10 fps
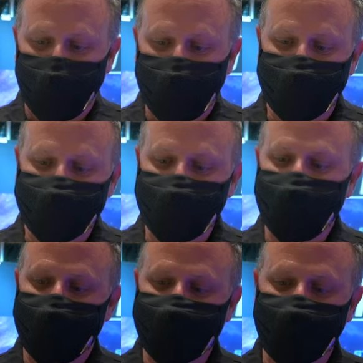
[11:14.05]
well as
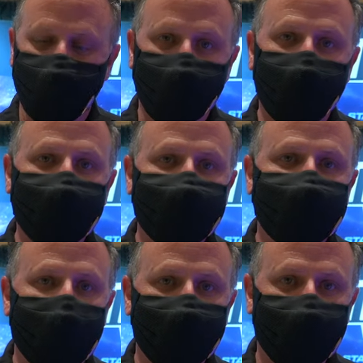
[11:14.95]
the show prop
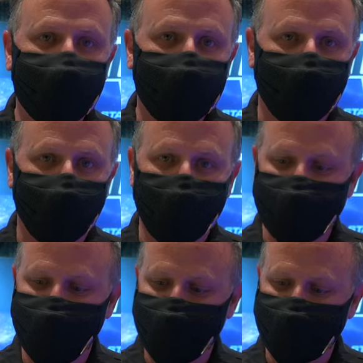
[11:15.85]
stopper. We
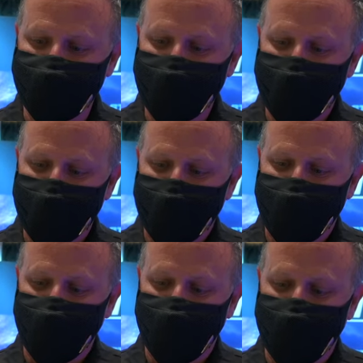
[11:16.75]
created this
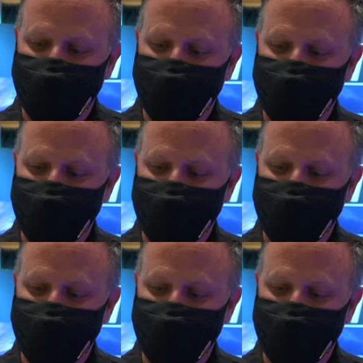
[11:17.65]
unique